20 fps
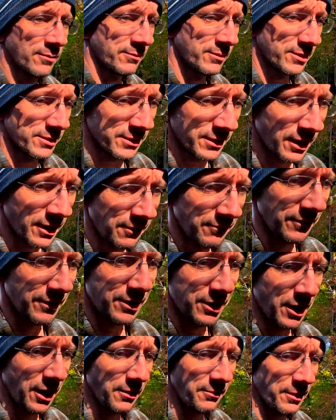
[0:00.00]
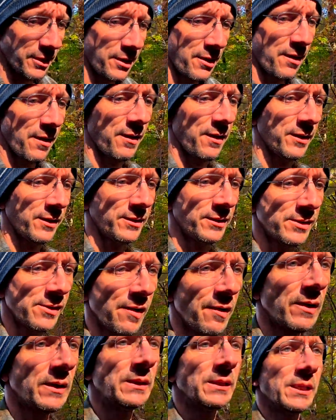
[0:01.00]
which is kind of a shame.
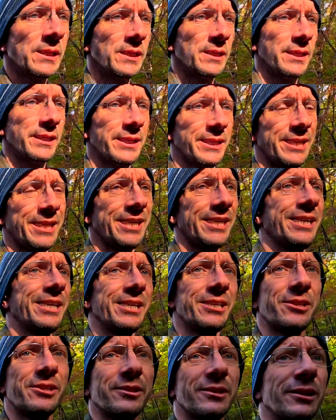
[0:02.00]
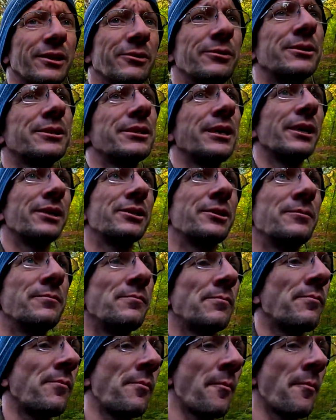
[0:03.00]
You can't get to the lower section,